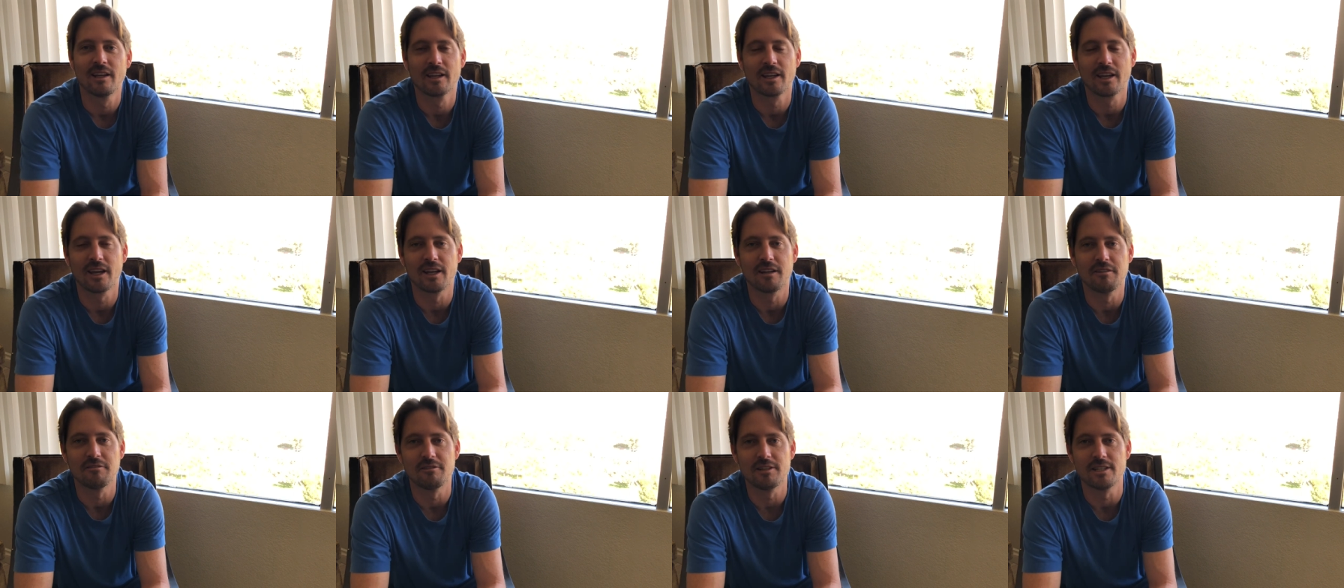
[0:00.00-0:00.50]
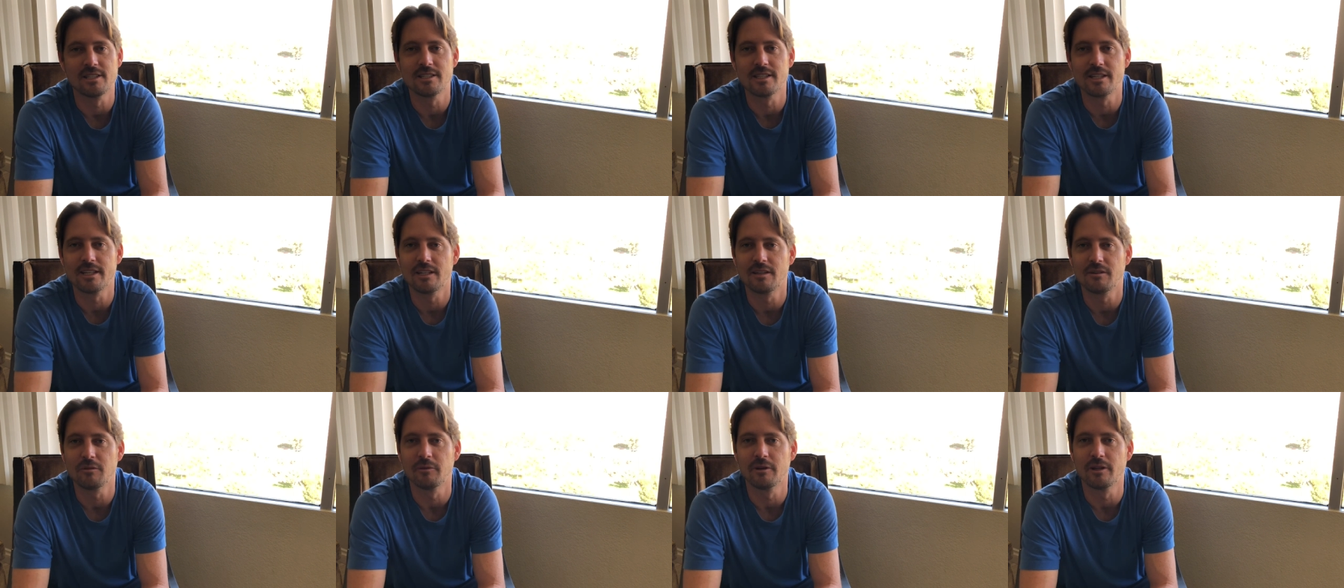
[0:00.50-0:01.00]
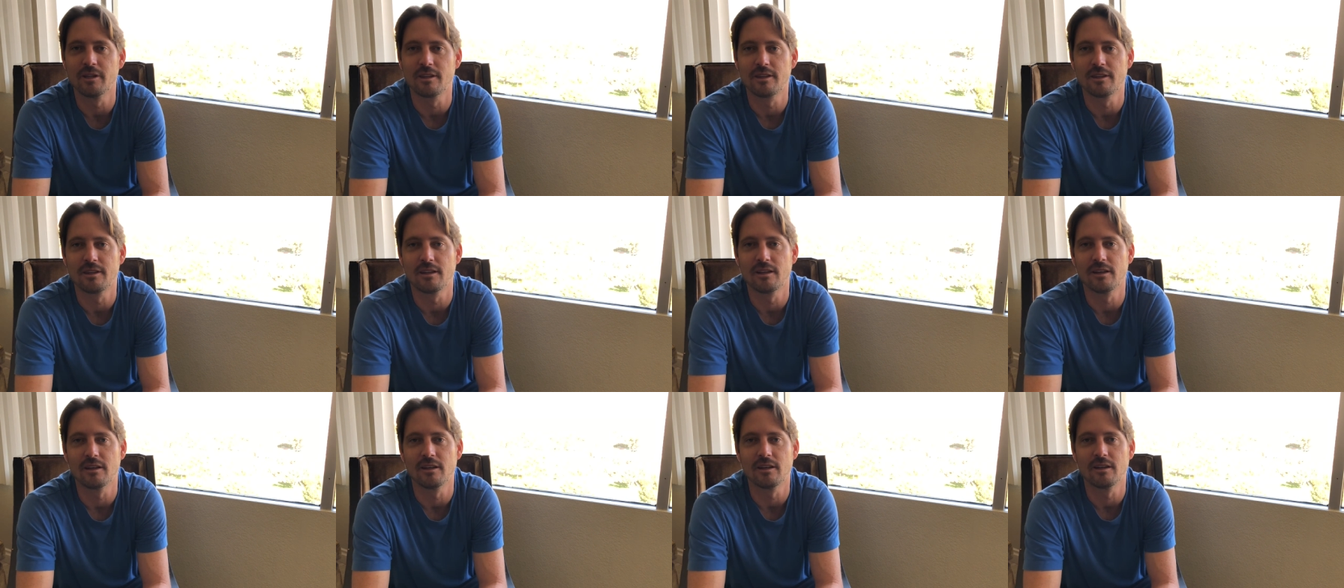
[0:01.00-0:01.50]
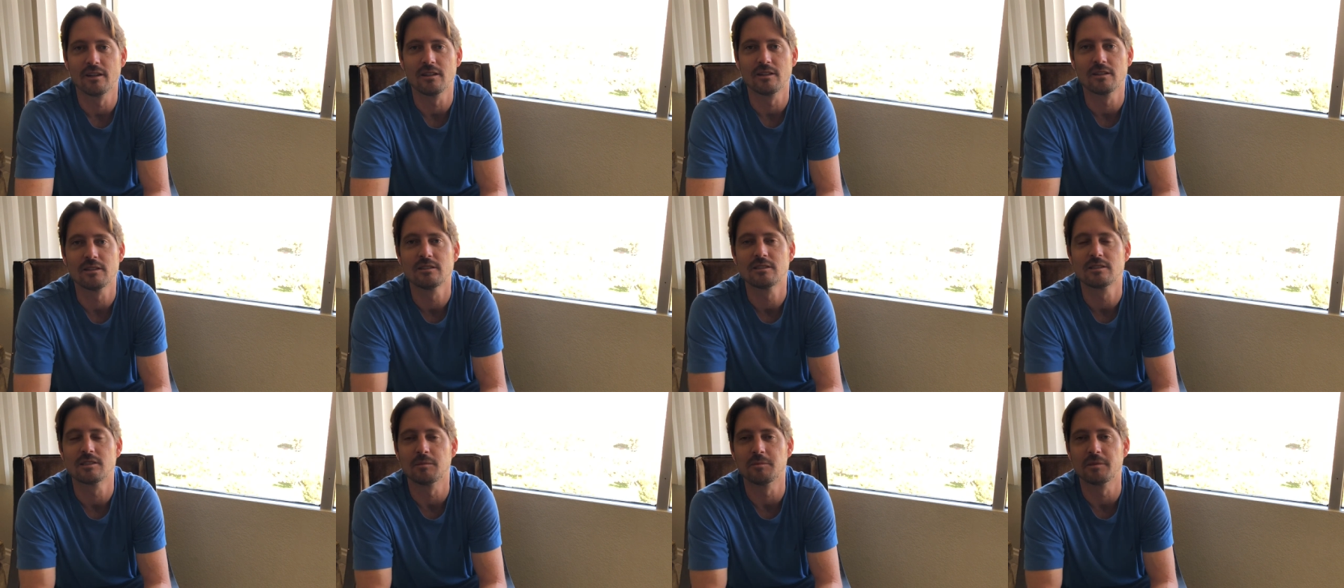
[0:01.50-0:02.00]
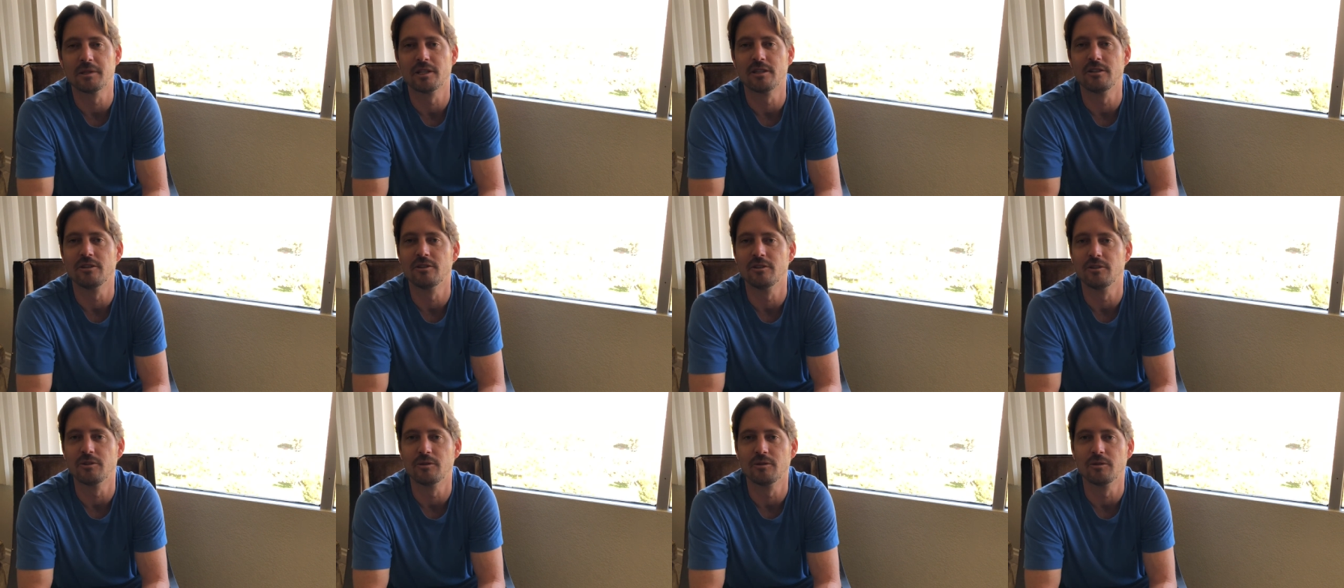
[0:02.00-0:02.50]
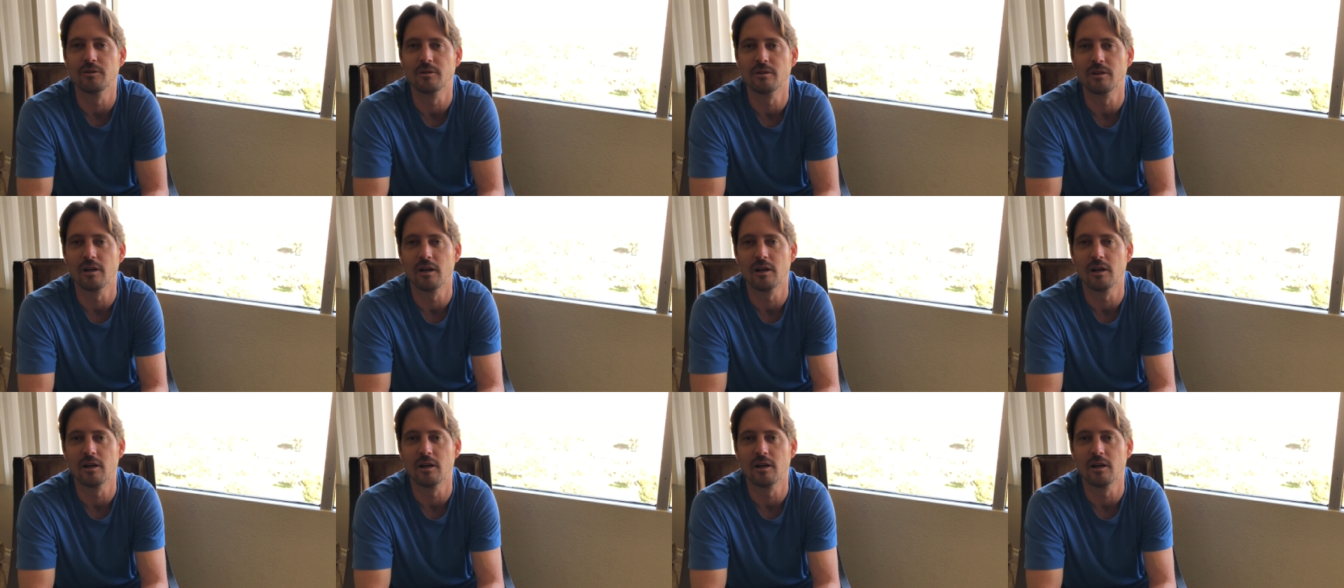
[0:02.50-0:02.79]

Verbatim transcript: kind of visit with some of the new